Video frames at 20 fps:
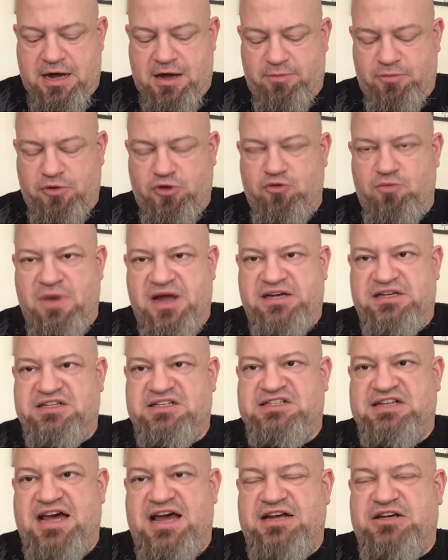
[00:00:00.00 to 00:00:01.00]
You might
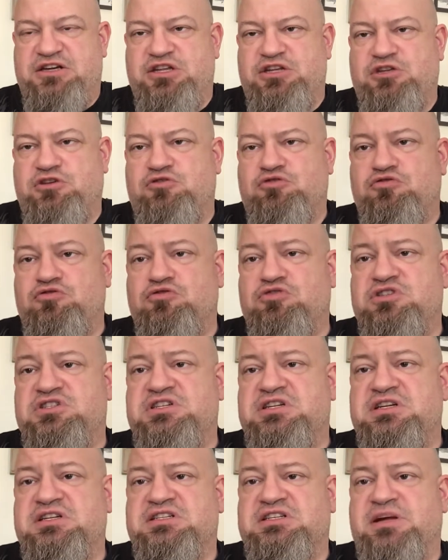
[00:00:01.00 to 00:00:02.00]
decide to
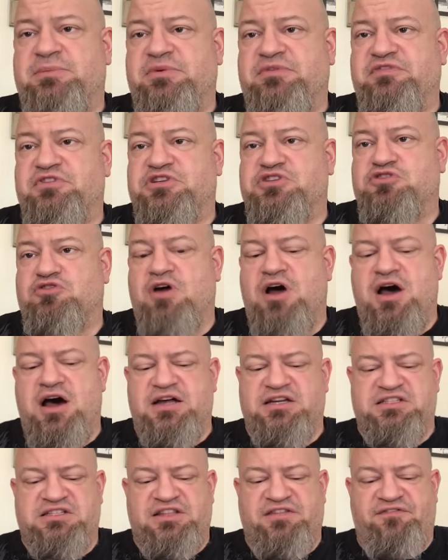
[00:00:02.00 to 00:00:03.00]
use some of the
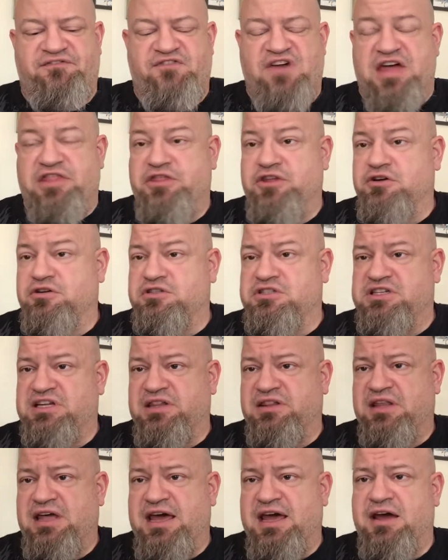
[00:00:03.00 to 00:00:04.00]
straws, the feathers
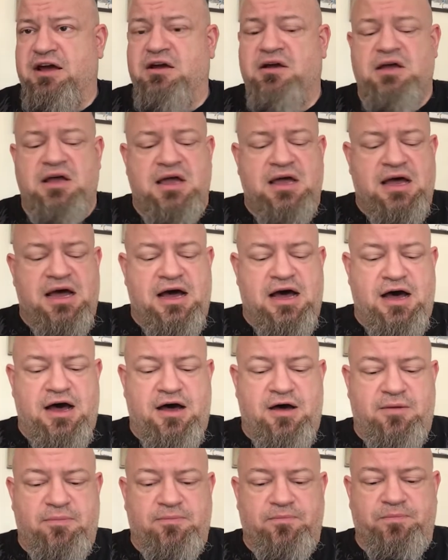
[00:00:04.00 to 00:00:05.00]
in there,
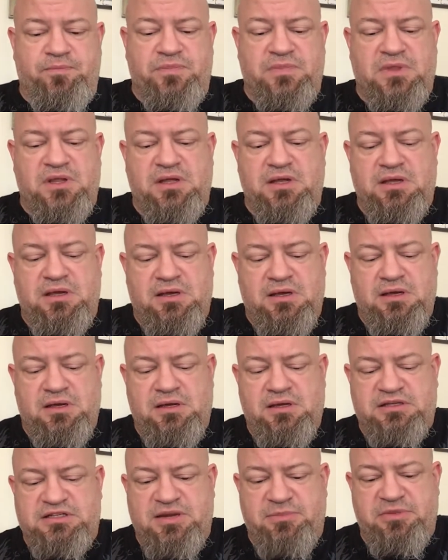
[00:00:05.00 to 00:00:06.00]

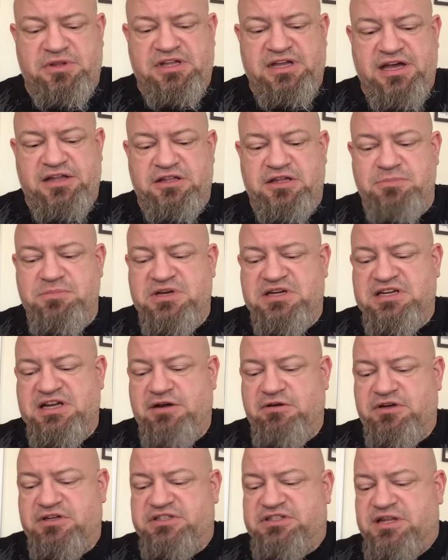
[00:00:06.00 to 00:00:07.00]
some of the other
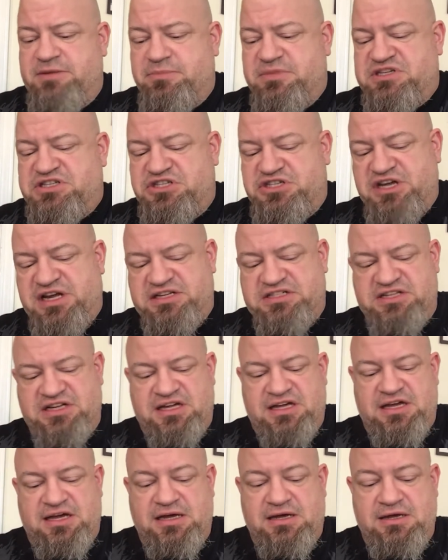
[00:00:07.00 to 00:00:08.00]
materials that Miss
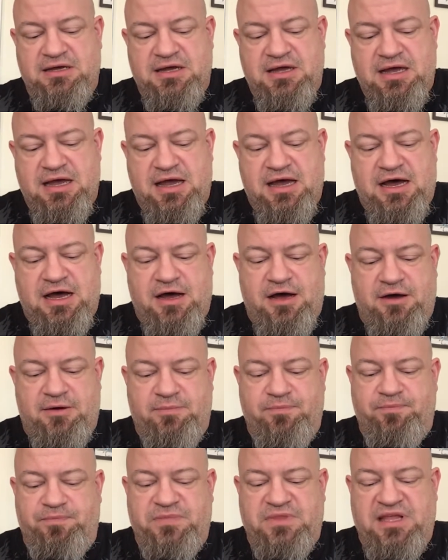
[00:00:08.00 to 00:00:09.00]
Jessica
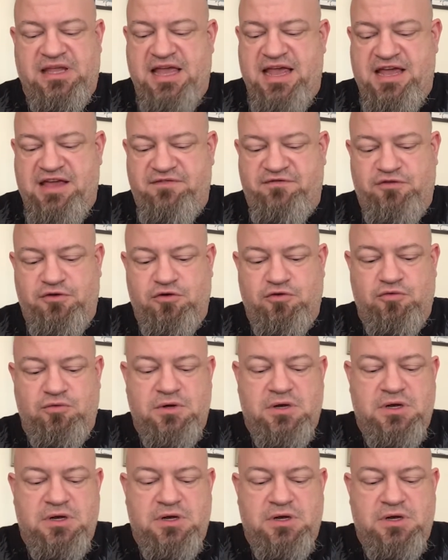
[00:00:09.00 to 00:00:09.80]
gave you.